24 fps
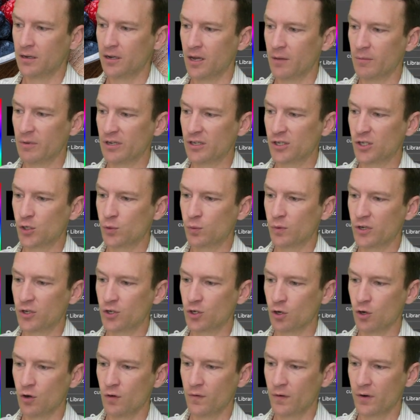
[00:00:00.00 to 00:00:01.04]
Now I'm going to
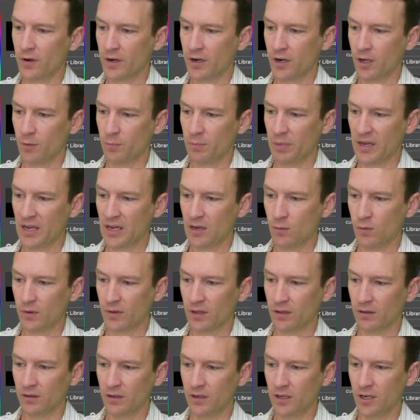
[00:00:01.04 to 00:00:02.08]
switch over and I'll paint
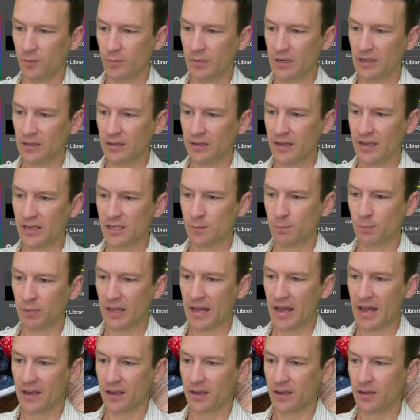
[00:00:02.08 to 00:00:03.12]
with a little bit less
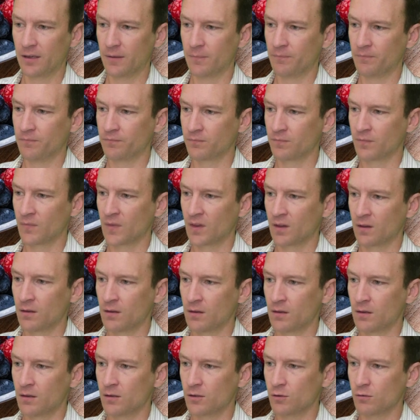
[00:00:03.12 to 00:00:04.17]
black.
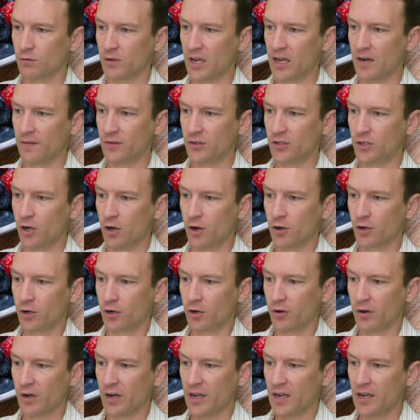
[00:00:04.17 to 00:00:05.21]
So kind of a
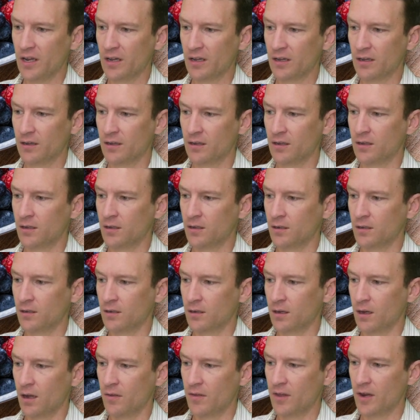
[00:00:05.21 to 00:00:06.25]
dark gray.
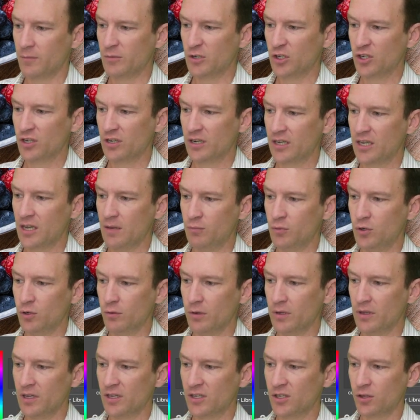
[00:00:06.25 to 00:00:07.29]
And then I'm just going to keep
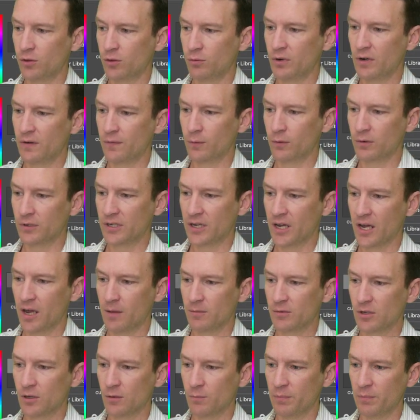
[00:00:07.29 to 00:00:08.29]
doing this three or four times.